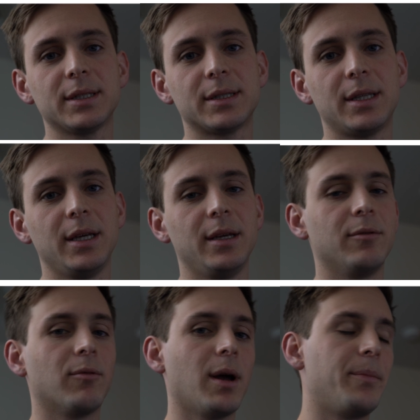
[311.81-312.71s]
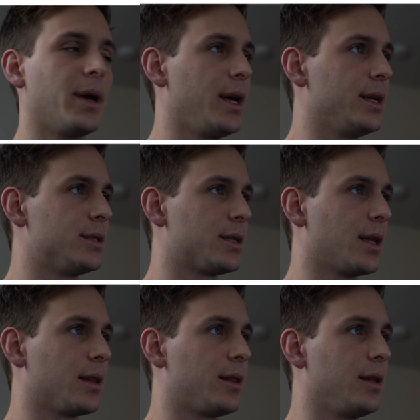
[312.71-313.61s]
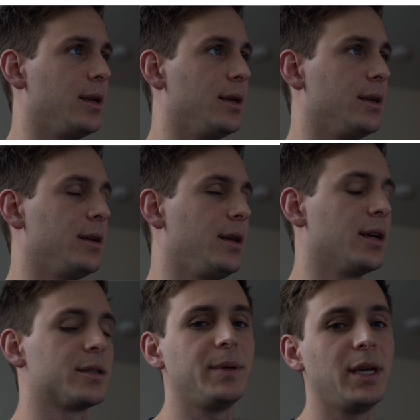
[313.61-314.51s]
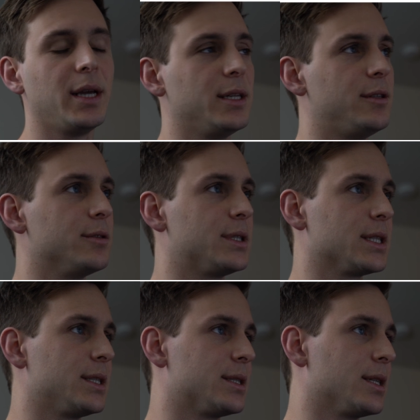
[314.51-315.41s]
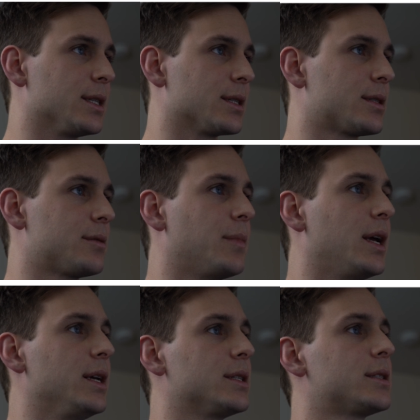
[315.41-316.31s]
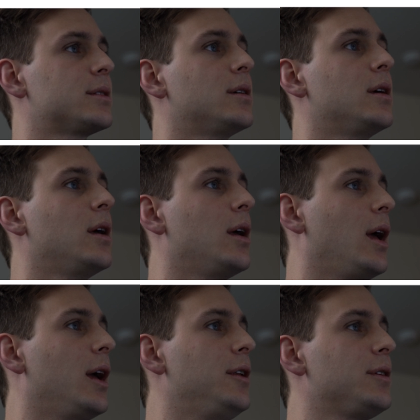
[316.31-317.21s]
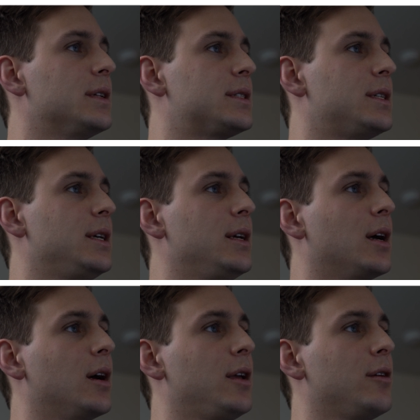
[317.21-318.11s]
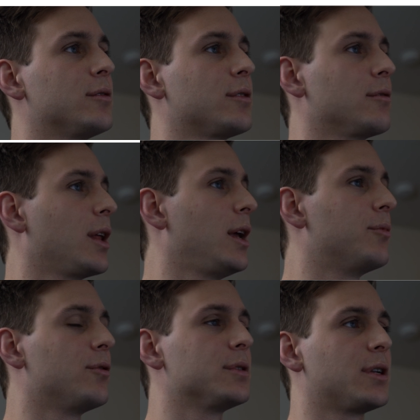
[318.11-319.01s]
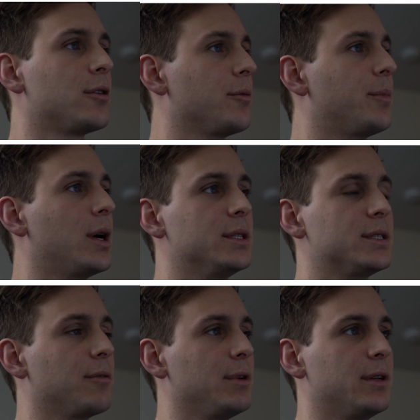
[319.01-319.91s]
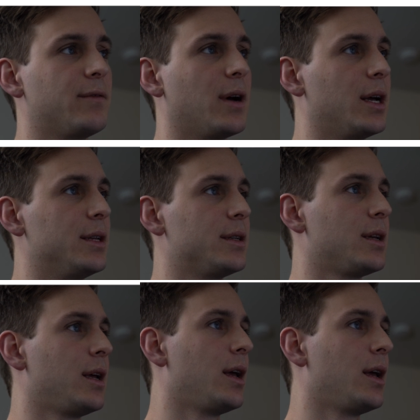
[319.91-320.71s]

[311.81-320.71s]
is the web page that the ESP8266 makes, and you can see here's our labels and all our buttons that we defined,